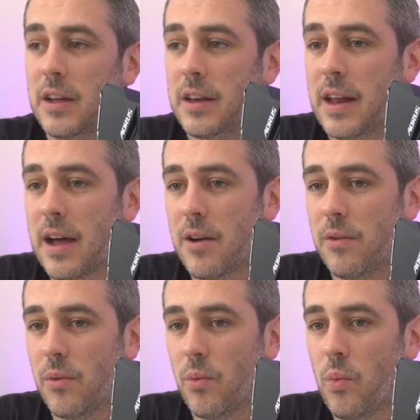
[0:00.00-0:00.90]

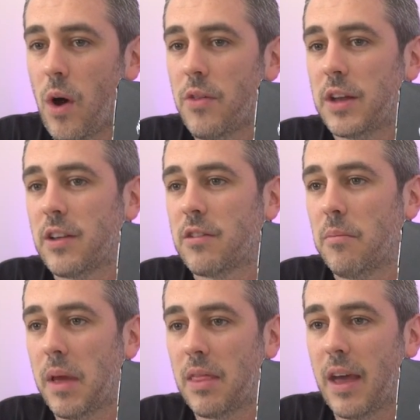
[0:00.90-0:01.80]
Now, while that
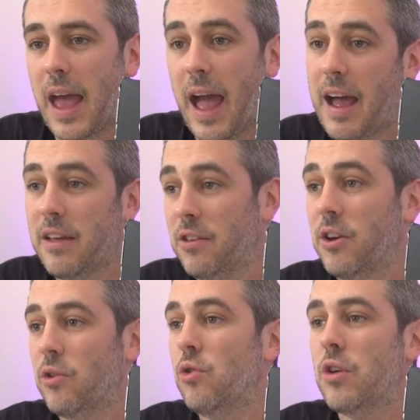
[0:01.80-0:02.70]
doesn't mean that it you
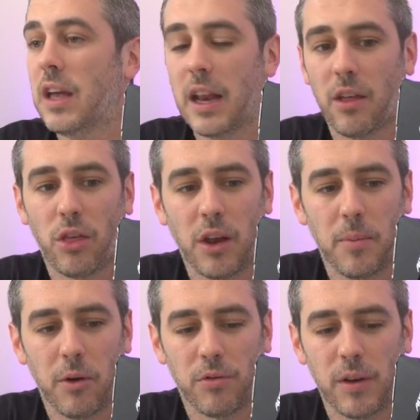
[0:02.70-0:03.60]
know you can connect
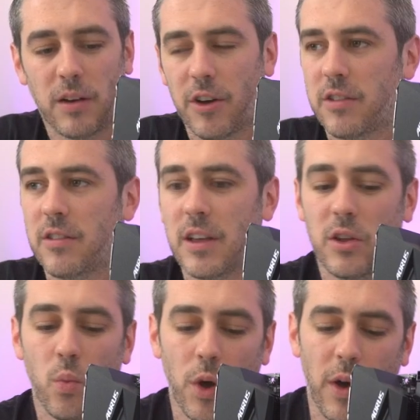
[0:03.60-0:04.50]
Thunderbolt 3 devices
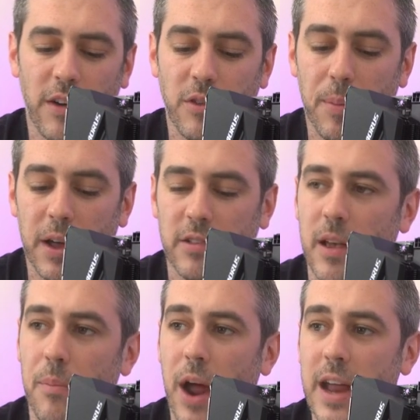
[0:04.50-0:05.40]
in, you will have to buy a
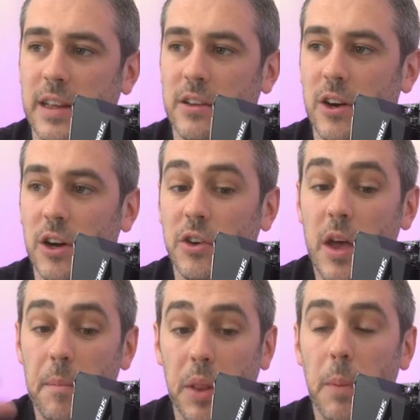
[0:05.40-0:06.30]
separate add-in card,
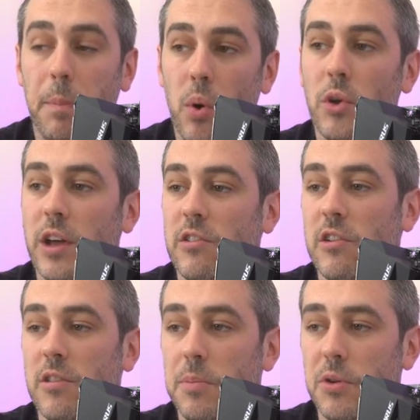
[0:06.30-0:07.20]
but the board
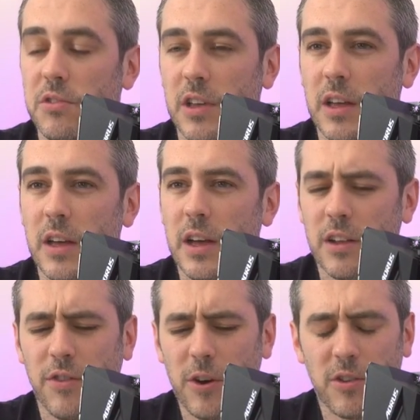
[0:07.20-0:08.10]
actually supports it.
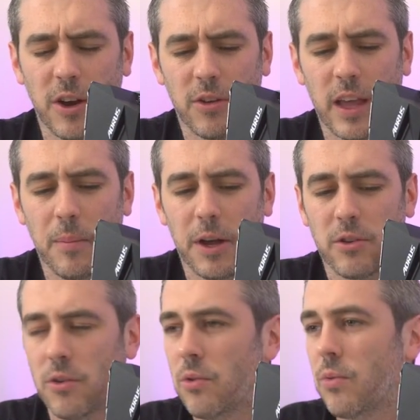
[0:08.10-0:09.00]
And as far as I know,
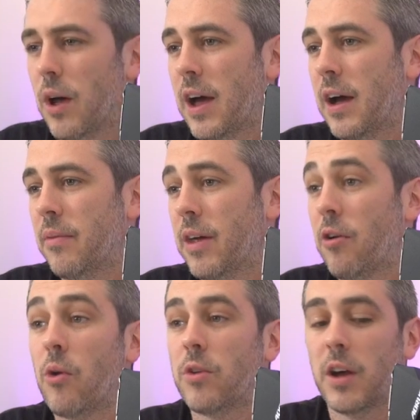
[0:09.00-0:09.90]
Gigabyte do uh,
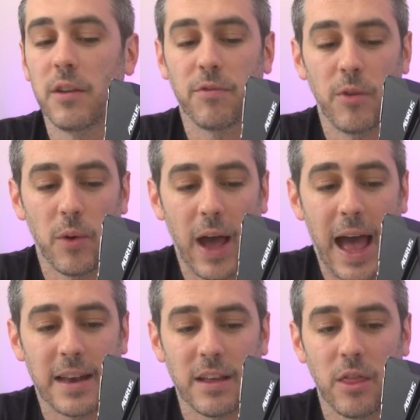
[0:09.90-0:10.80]
their own kind of you know
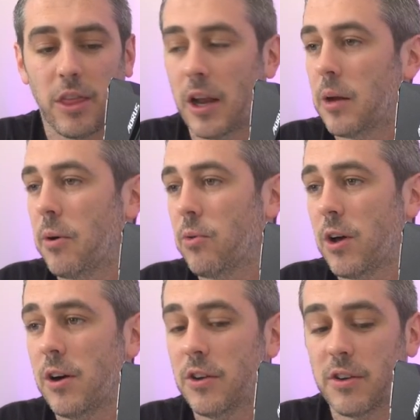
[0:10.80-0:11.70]
add-in Thunderbolt
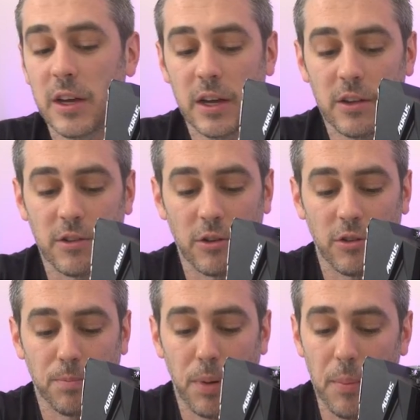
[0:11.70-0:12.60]
card. So
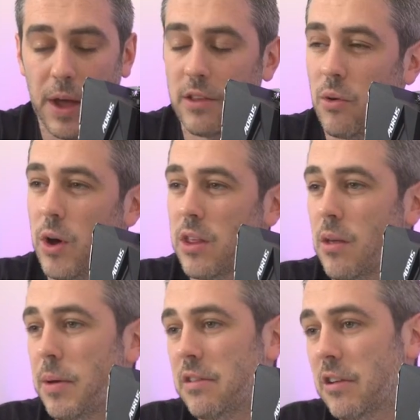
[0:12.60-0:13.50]
just pop that into one of
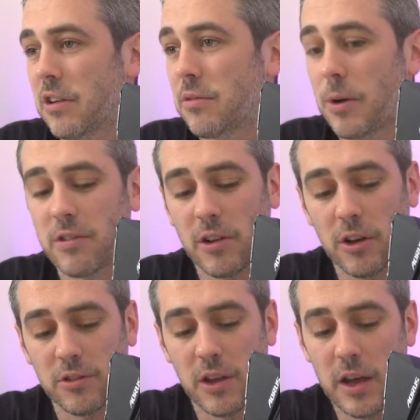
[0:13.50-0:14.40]
the PCI Express
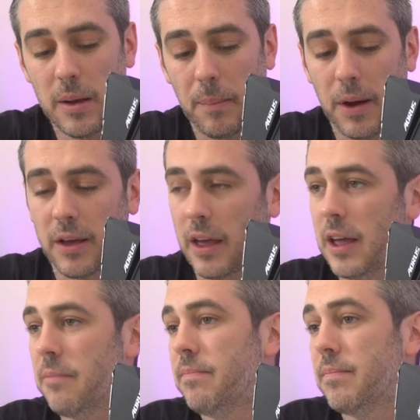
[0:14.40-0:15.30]
slots, plug it
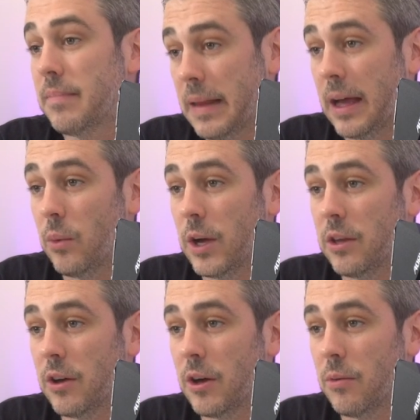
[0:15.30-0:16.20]
in, and away
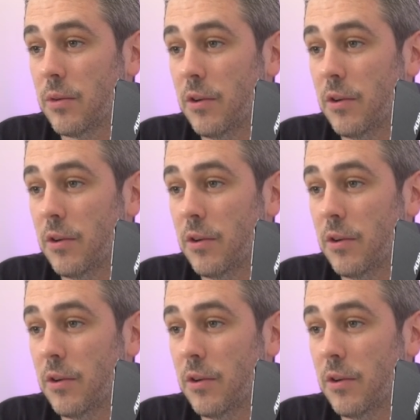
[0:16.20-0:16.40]
you go.